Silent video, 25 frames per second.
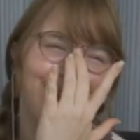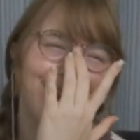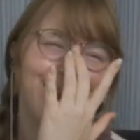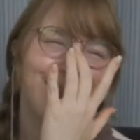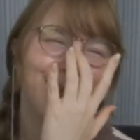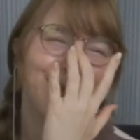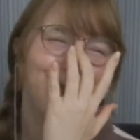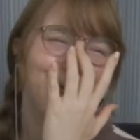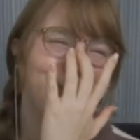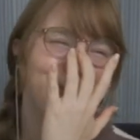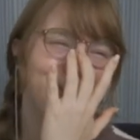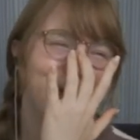It's
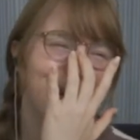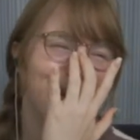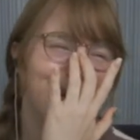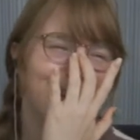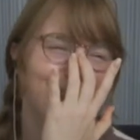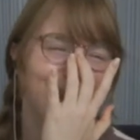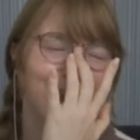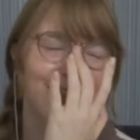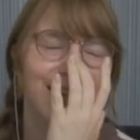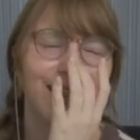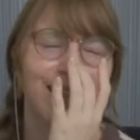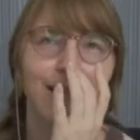so
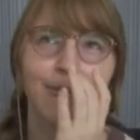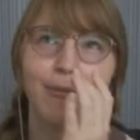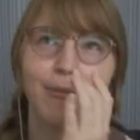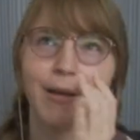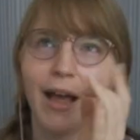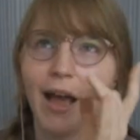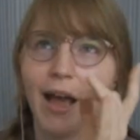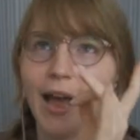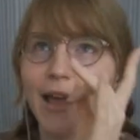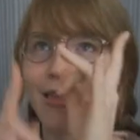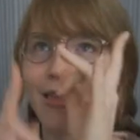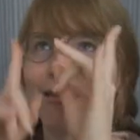embarrassing because like
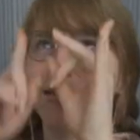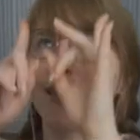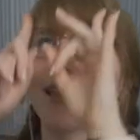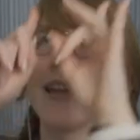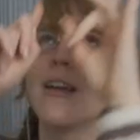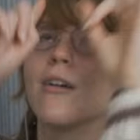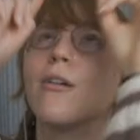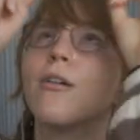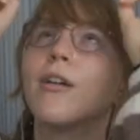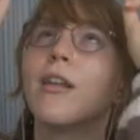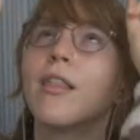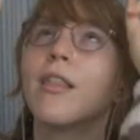my eyes are
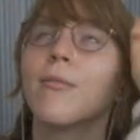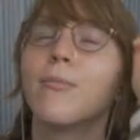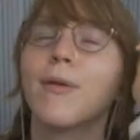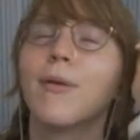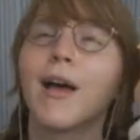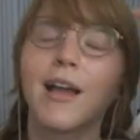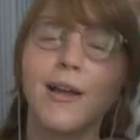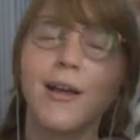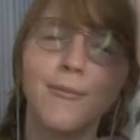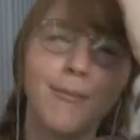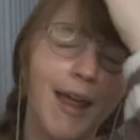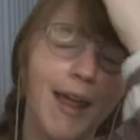like going to the
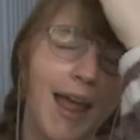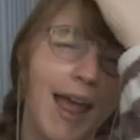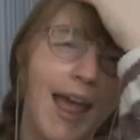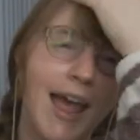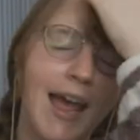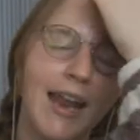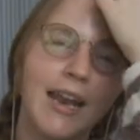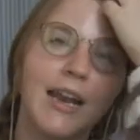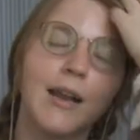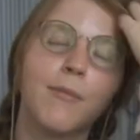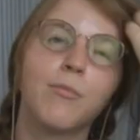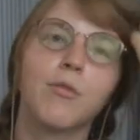back of my
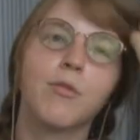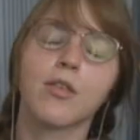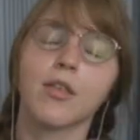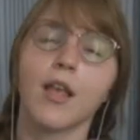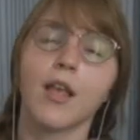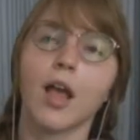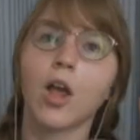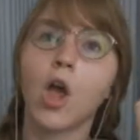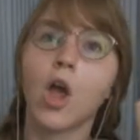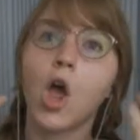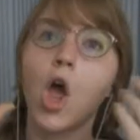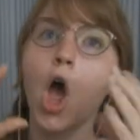head and I'm just
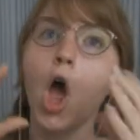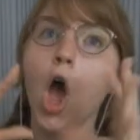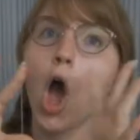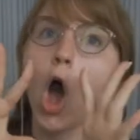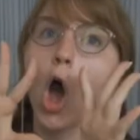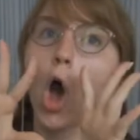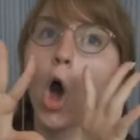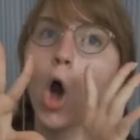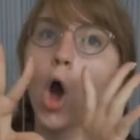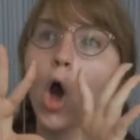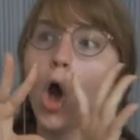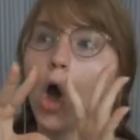like,
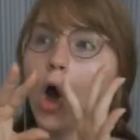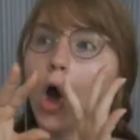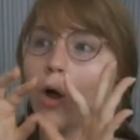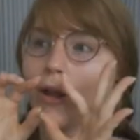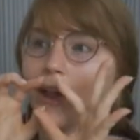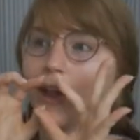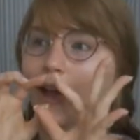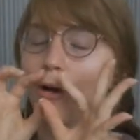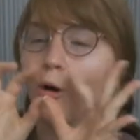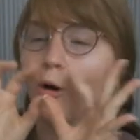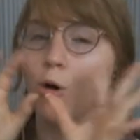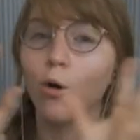oh,
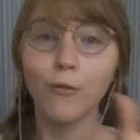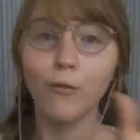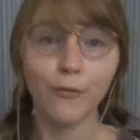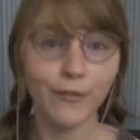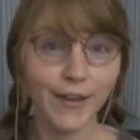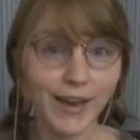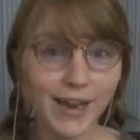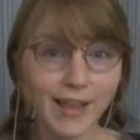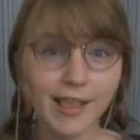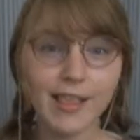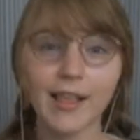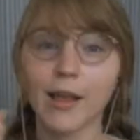like old
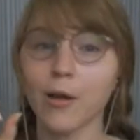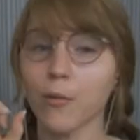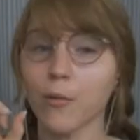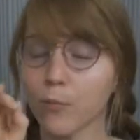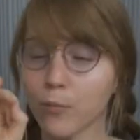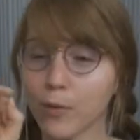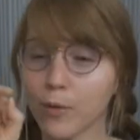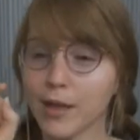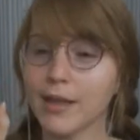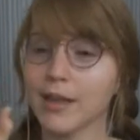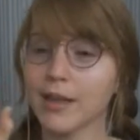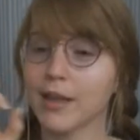face, like
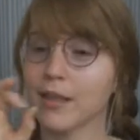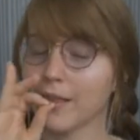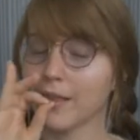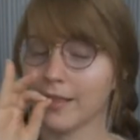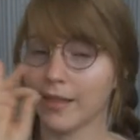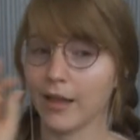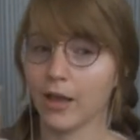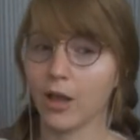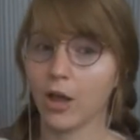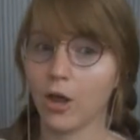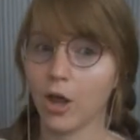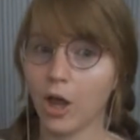really just
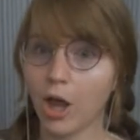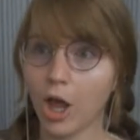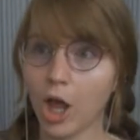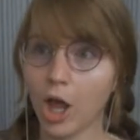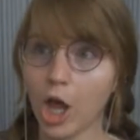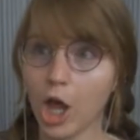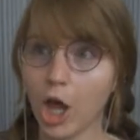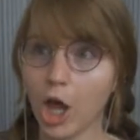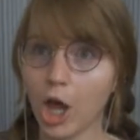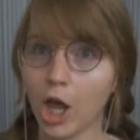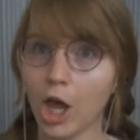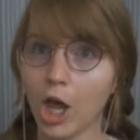like,
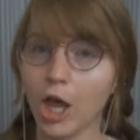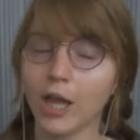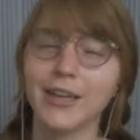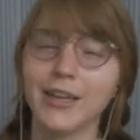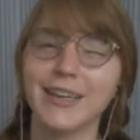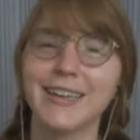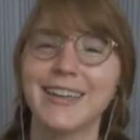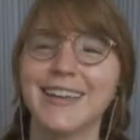oh.